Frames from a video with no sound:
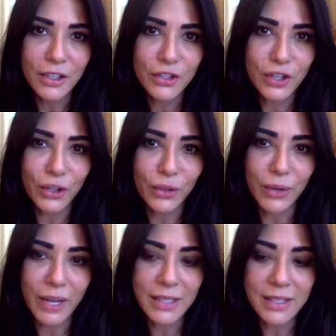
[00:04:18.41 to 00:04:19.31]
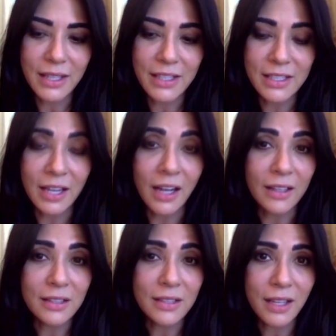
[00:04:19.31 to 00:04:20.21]
So it's, it's done.
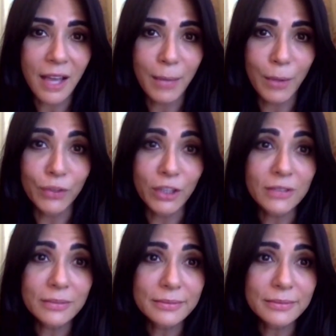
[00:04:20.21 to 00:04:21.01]
It's like game over.